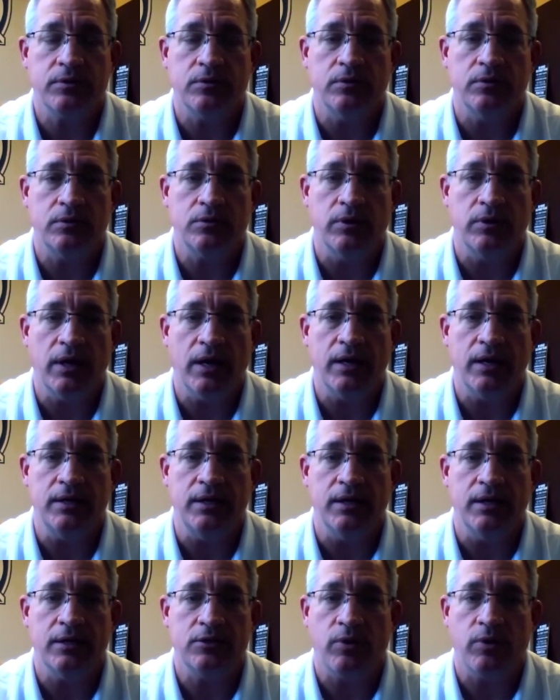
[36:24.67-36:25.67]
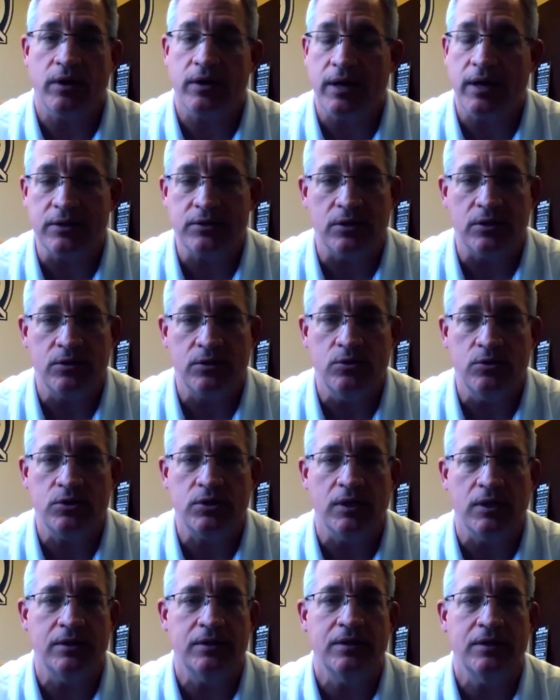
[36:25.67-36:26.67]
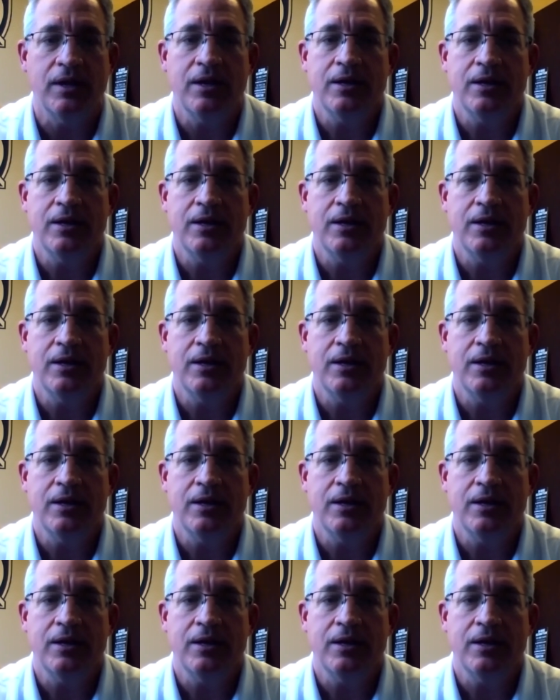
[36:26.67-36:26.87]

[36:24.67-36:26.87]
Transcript: to, to an idea, to our Constitution,